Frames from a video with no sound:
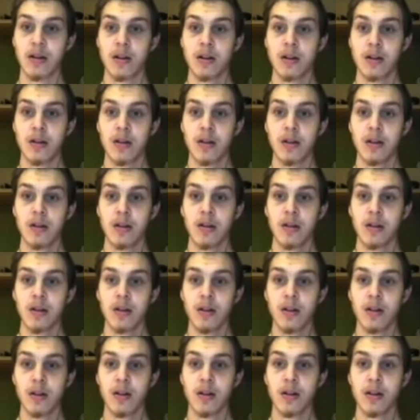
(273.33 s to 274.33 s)

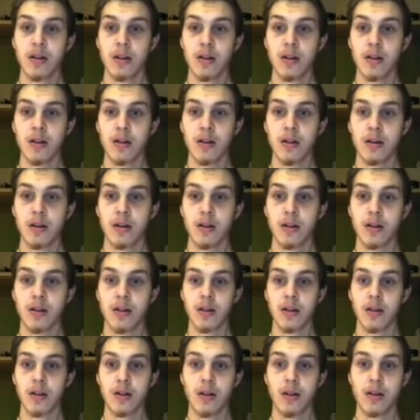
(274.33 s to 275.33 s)

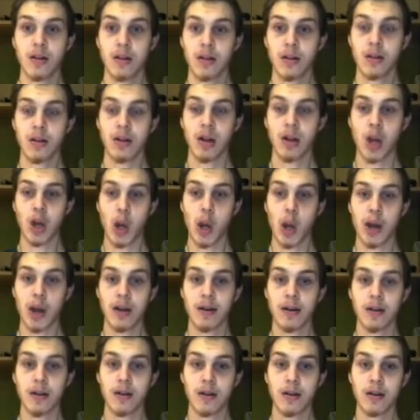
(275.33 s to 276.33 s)

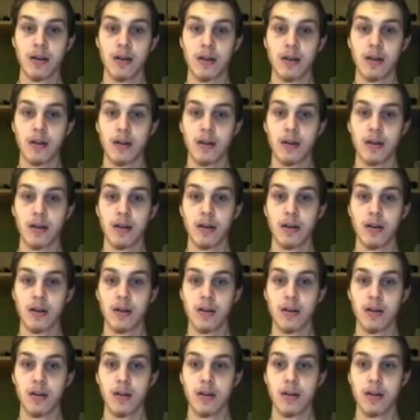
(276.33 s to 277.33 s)

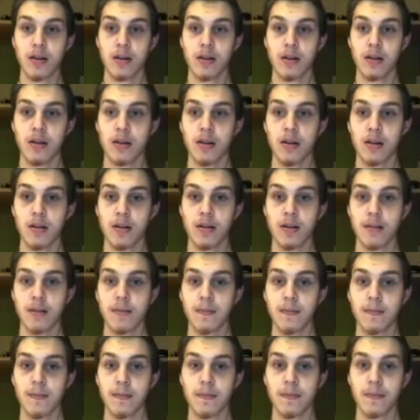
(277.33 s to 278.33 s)

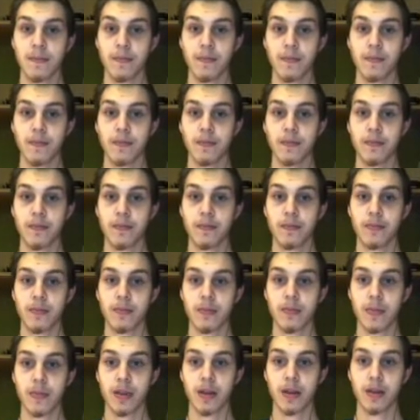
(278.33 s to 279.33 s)

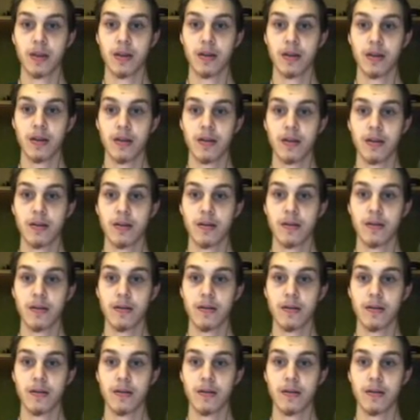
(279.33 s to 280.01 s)
No words are spoken by the person on screen.